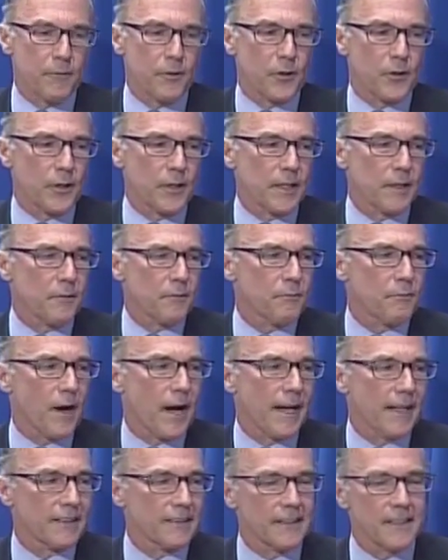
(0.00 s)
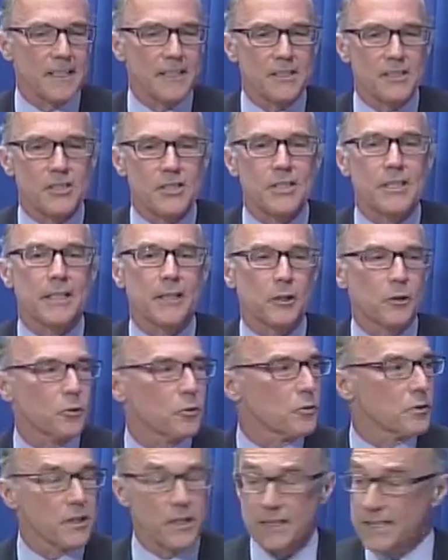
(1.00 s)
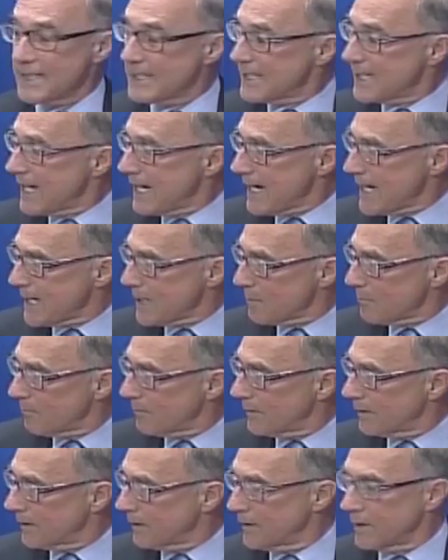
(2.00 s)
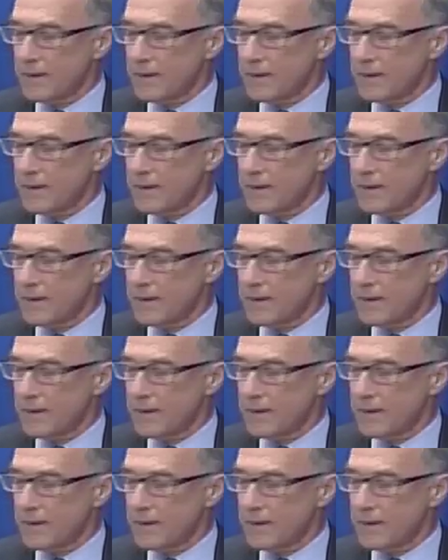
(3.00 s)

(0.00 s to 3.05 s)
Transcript: very finely skilled team